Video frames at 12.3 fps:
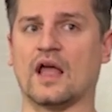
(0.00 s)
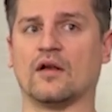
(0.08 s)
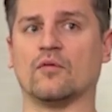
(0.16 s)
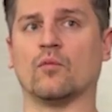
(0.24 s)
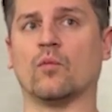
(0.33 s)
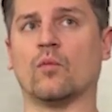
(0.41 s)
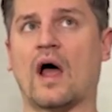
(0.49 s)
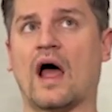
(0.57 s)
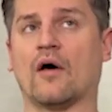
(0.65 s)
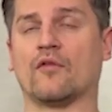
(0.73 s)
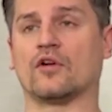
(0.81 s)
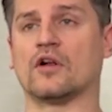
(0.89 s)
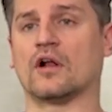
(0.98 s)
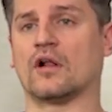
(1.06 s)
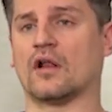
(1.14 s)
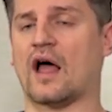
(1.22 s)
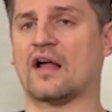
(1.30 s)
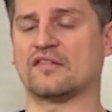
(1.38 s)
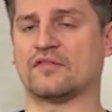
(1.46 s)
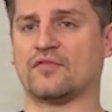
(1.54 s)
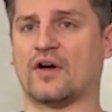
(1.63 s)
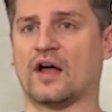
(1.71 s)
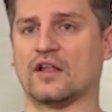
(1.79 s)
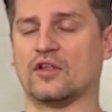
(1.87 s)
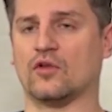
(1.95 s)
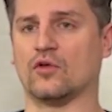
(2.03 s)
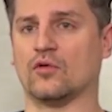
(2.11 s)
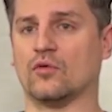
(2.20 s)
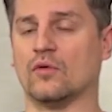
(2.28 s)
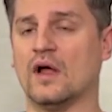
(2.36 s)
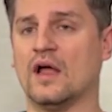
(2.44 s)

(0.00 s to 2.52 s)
and how they're going to classify you